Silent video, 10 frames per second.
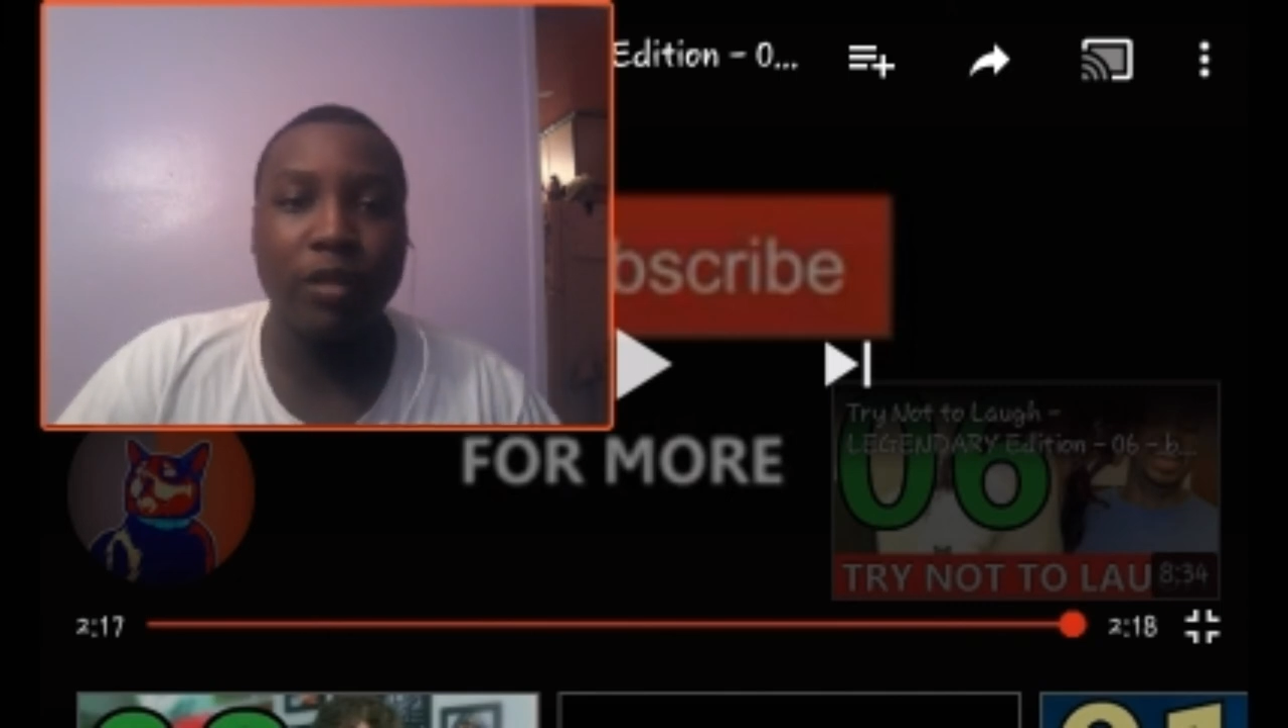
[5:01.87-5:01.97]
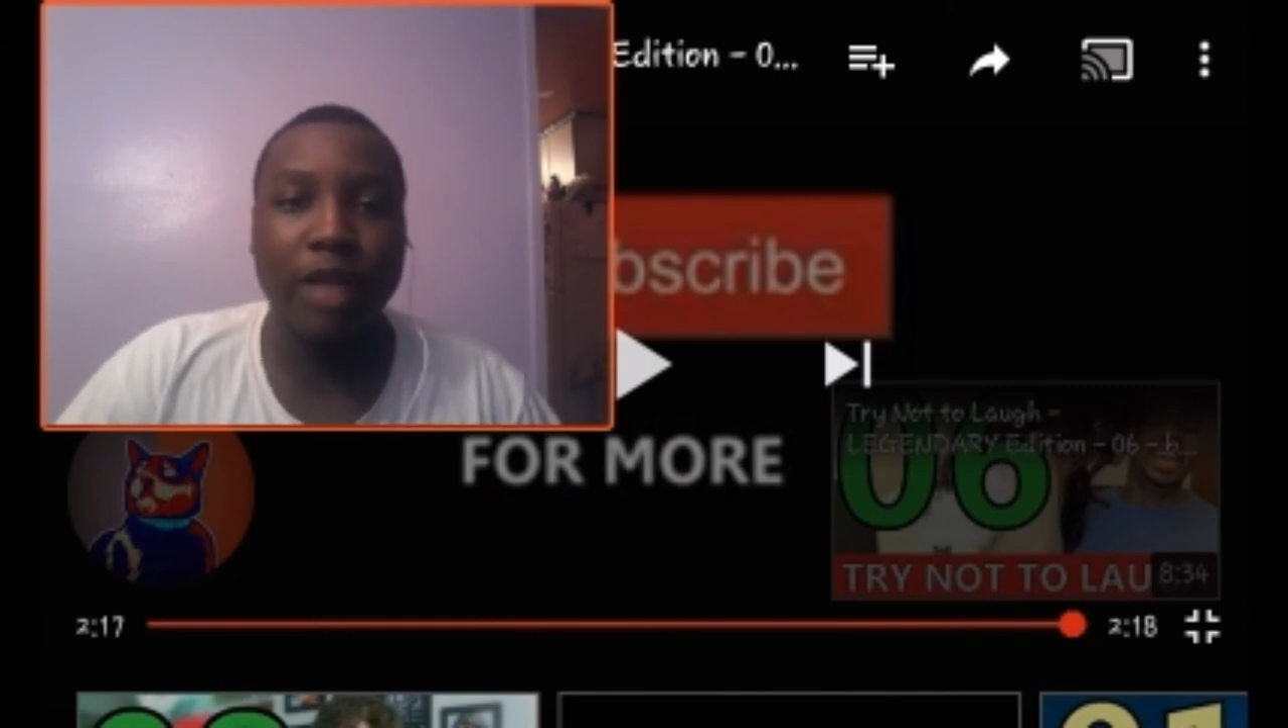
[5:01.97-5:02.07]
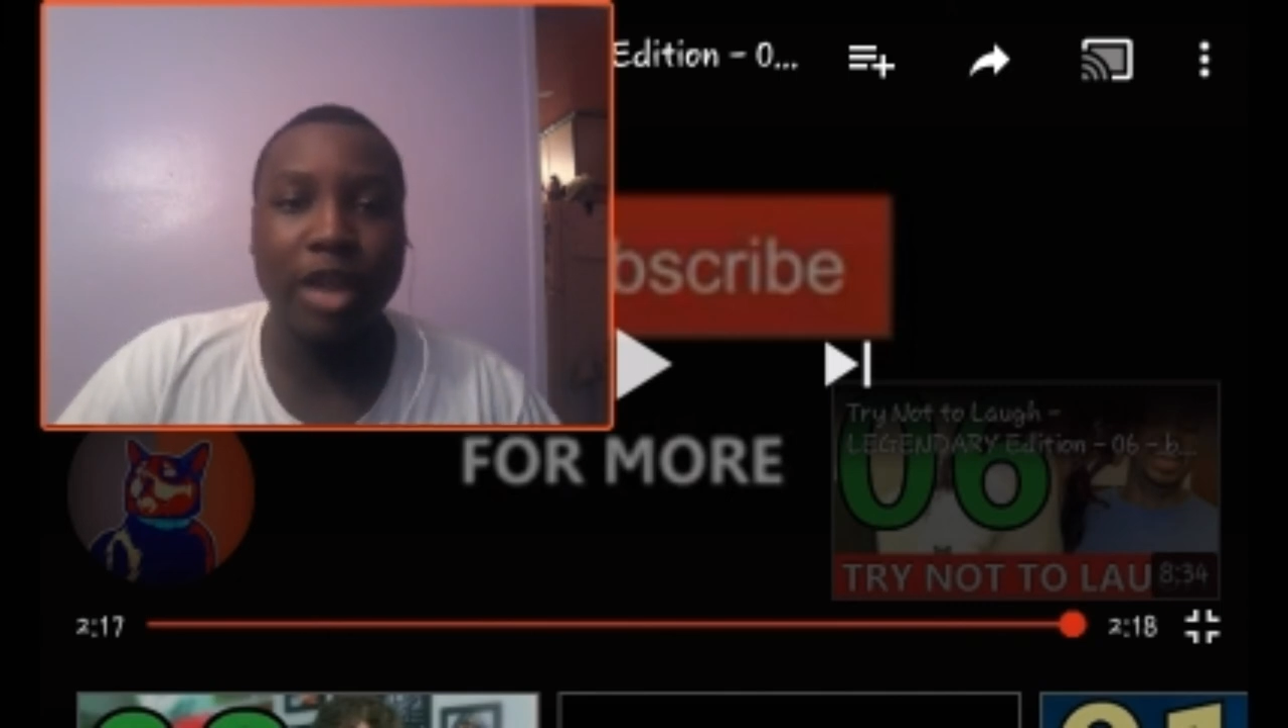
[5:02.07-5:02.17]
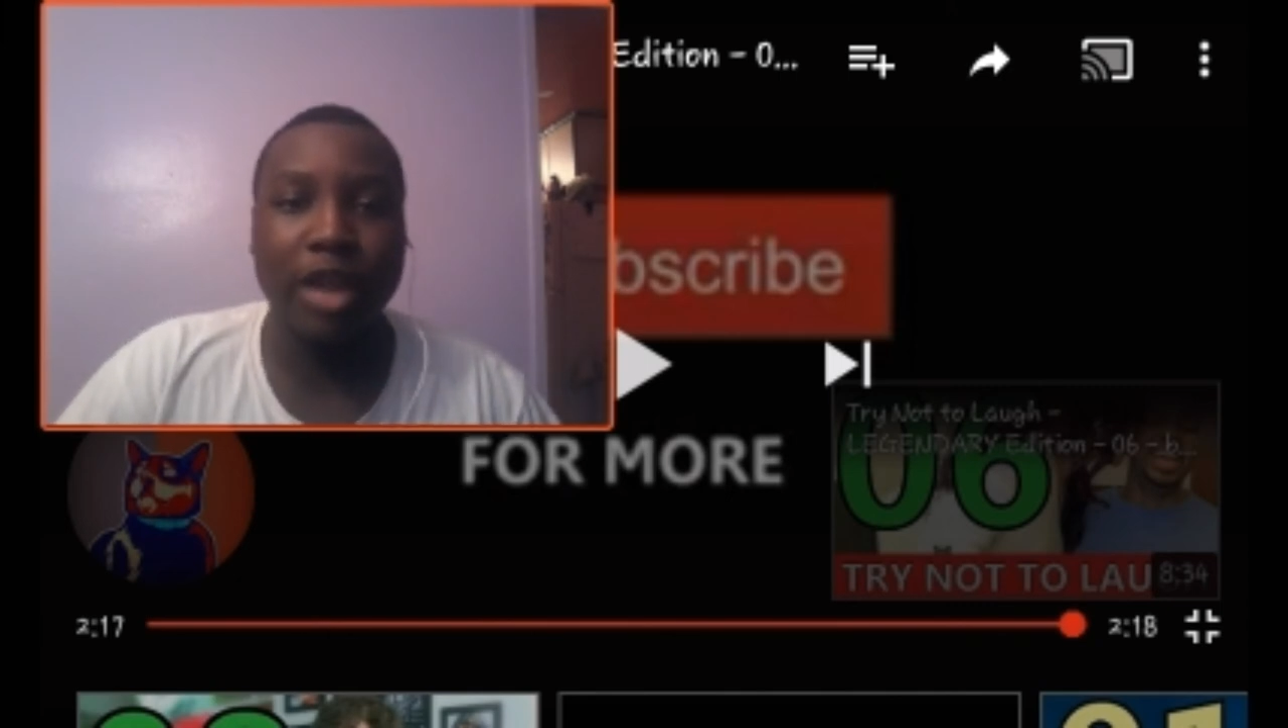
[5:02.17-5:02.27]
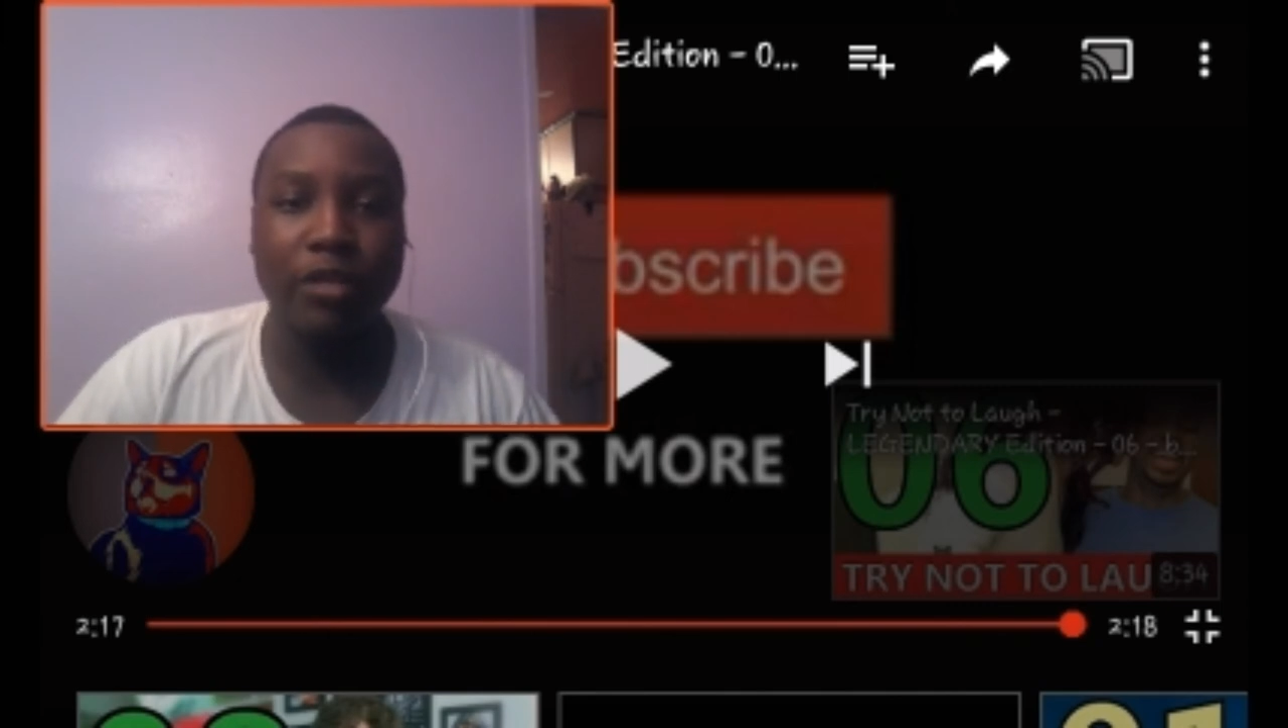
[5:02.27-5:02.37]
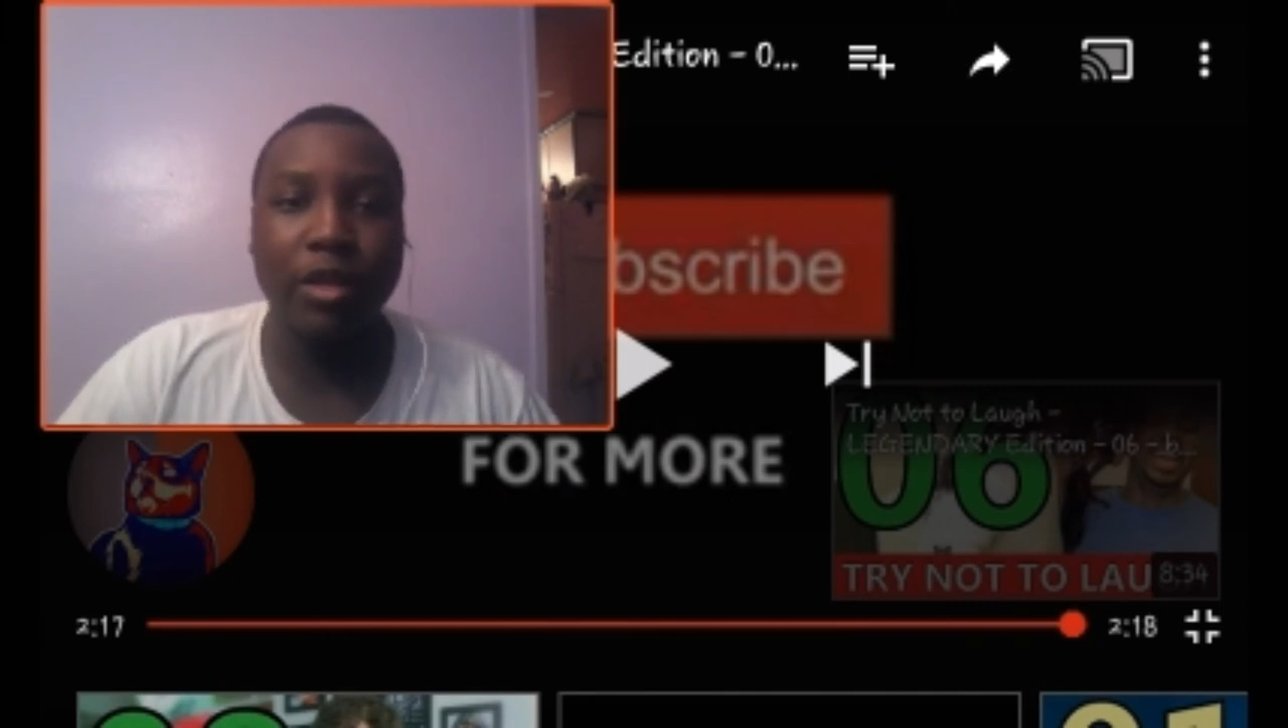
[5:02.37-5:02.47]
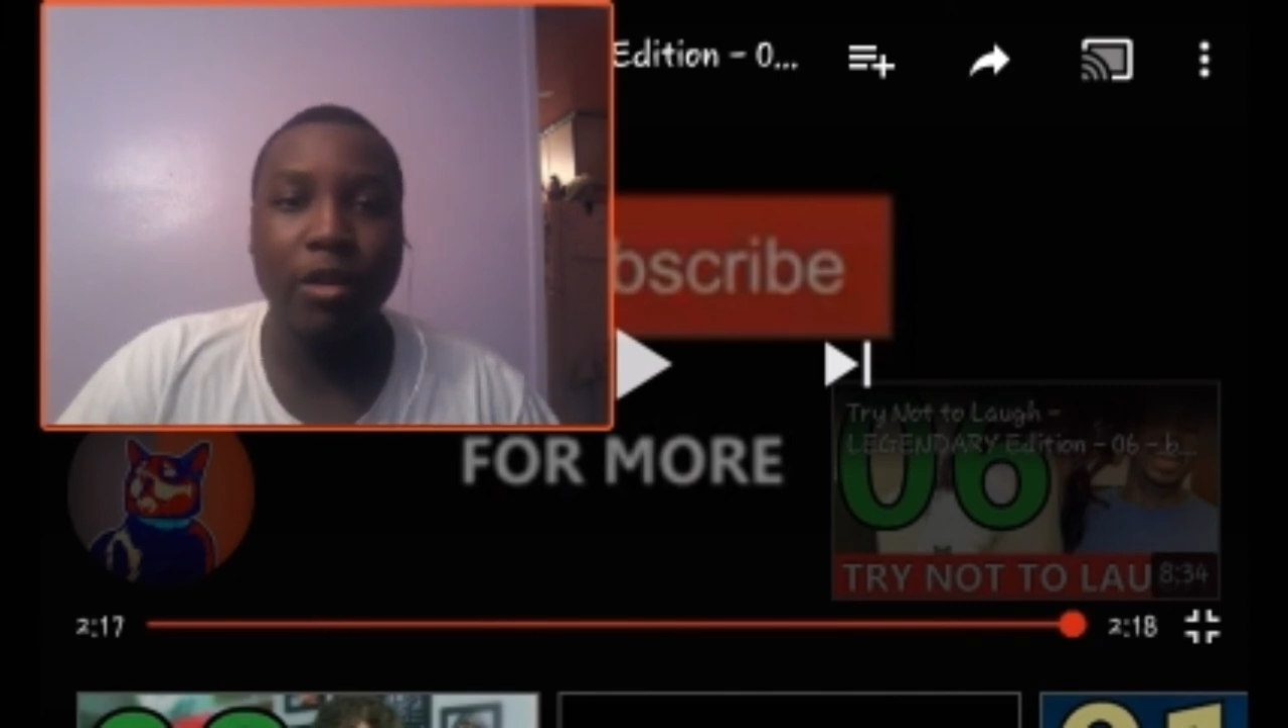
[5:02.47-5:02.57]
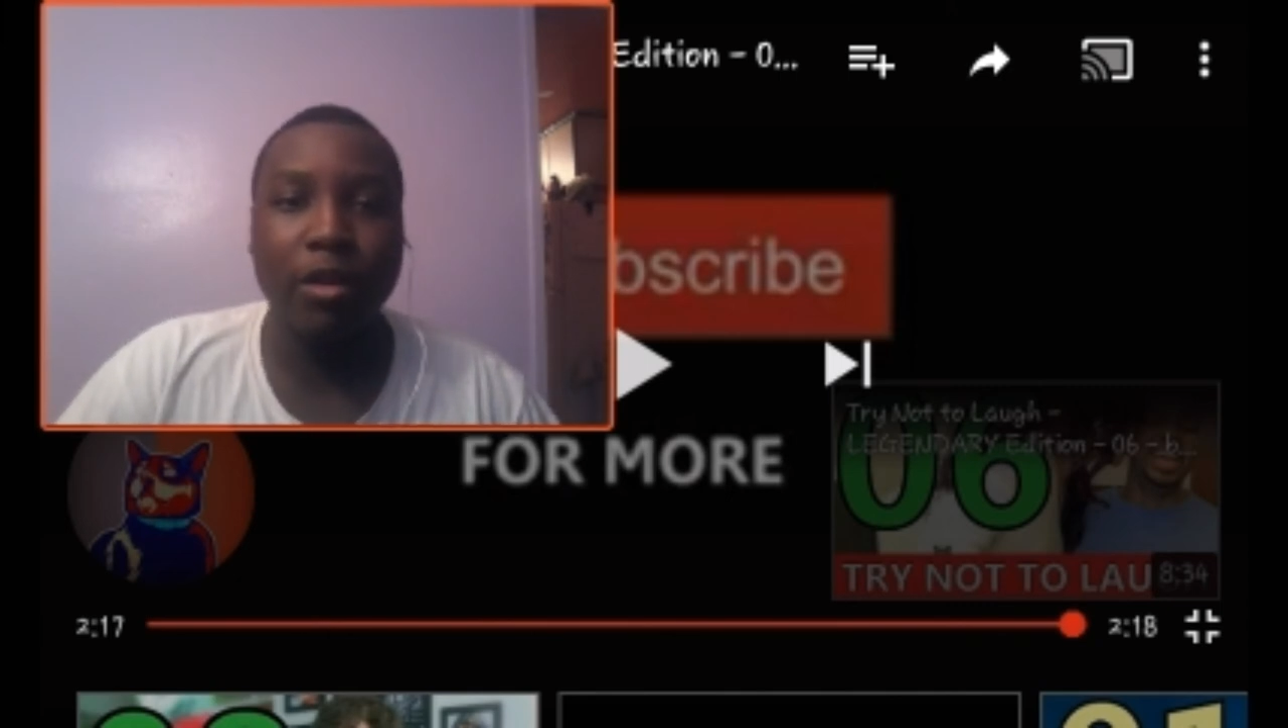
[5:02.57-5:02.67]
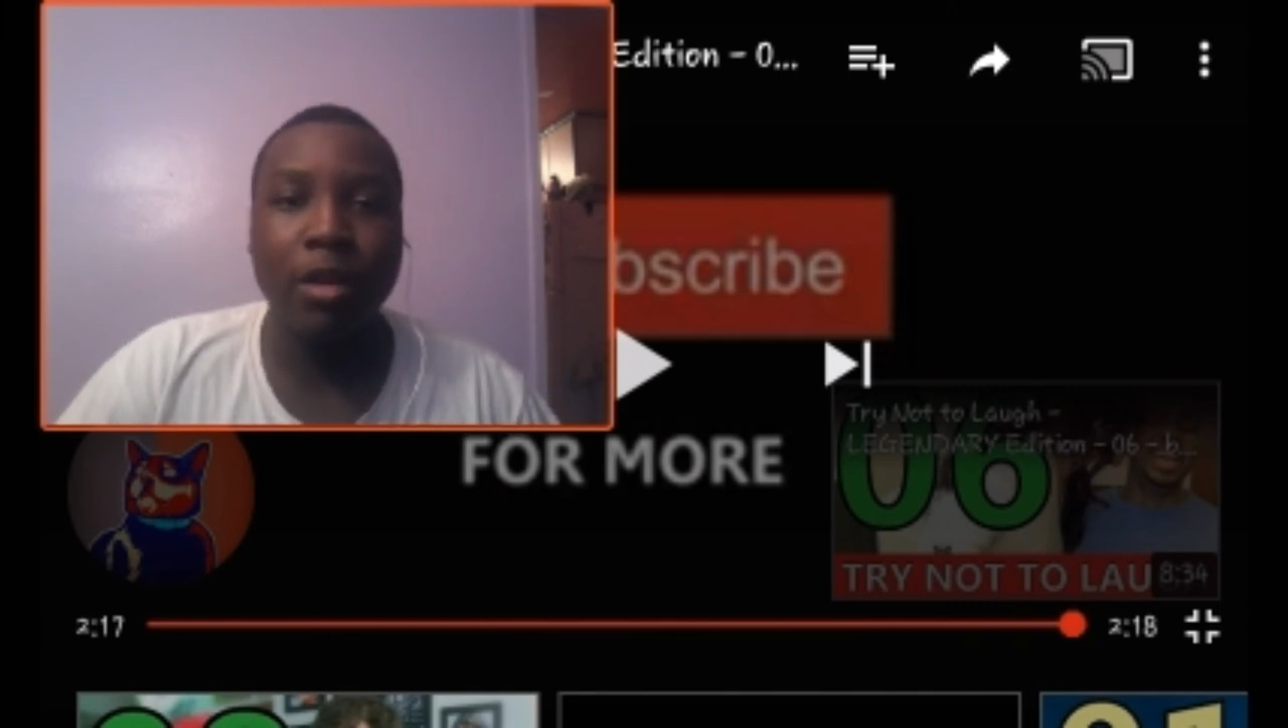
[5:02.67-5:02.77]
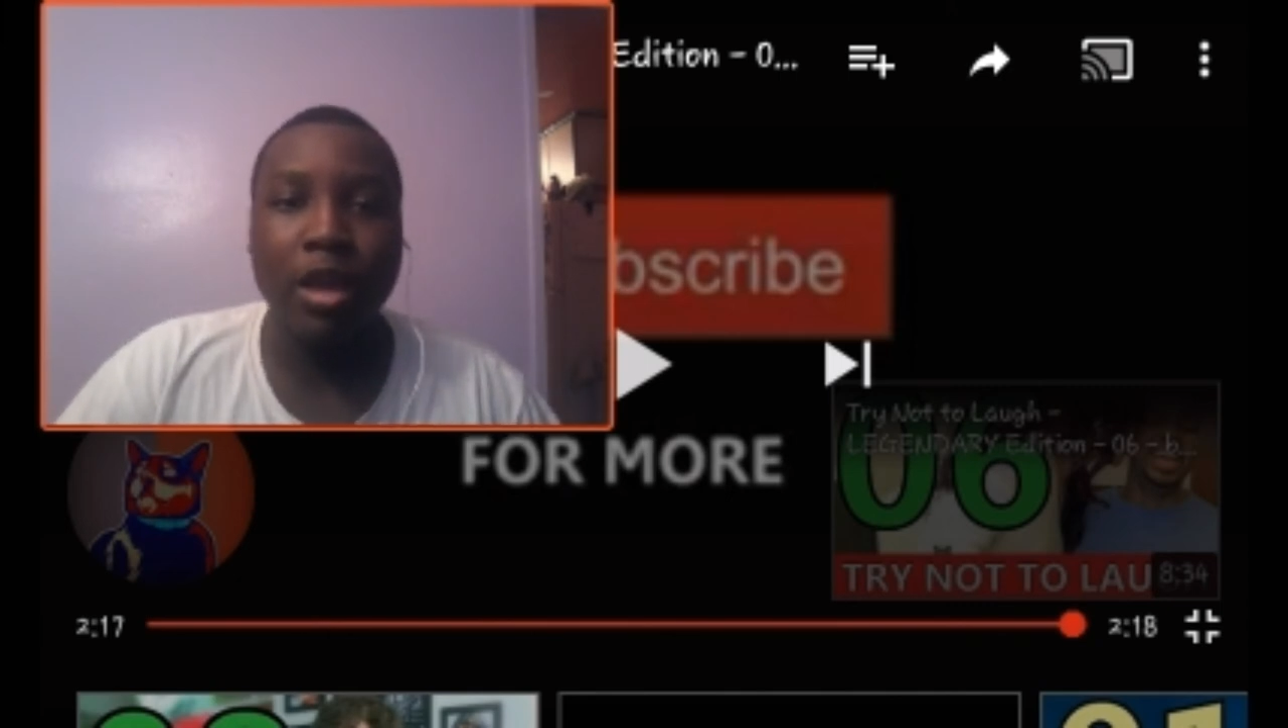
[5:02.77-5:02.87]
reaction
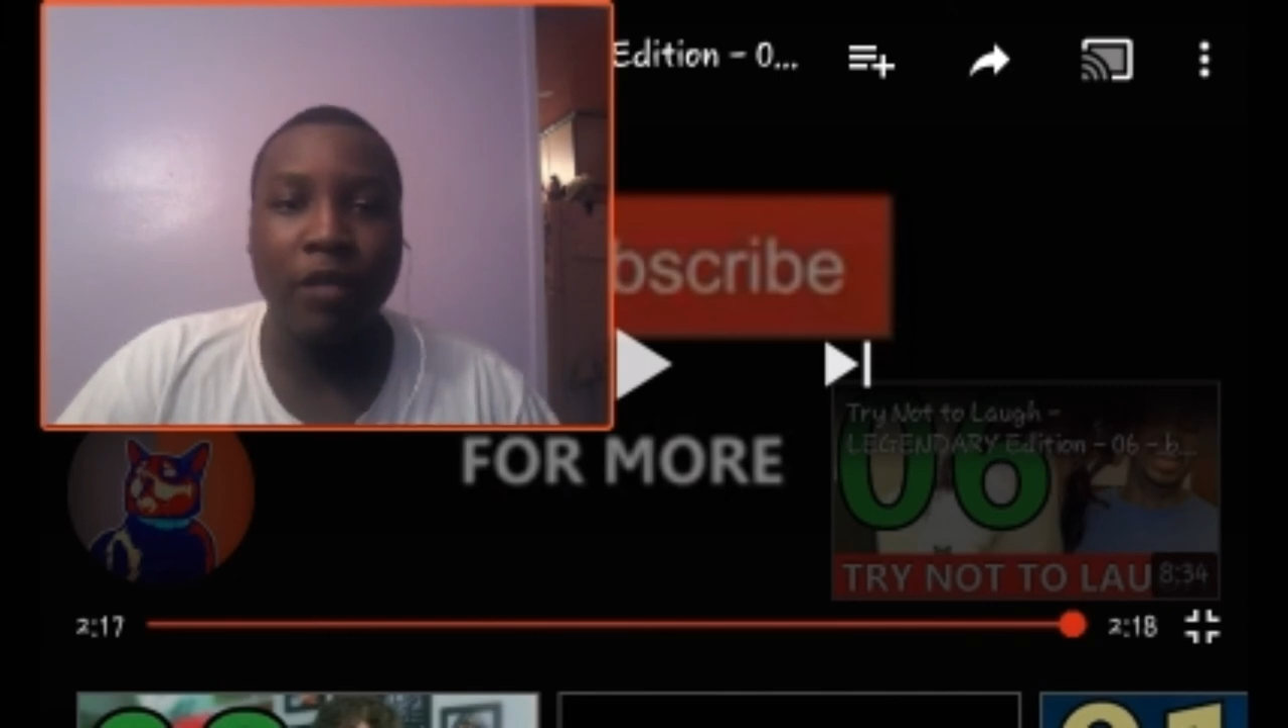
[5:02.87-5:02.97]
video.